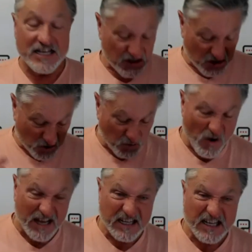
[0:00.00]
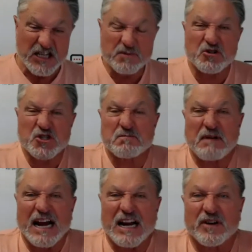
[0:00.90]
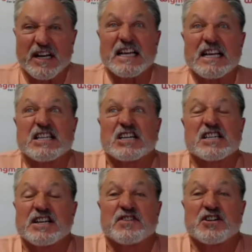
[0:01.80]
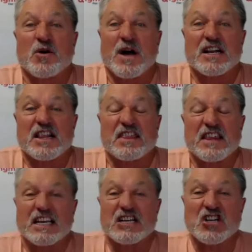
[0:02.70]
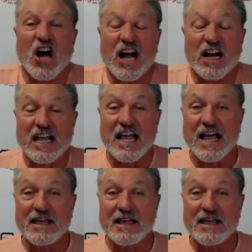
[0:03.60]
He's sweating, he's perspiring, he doesn't even know how to think and talk.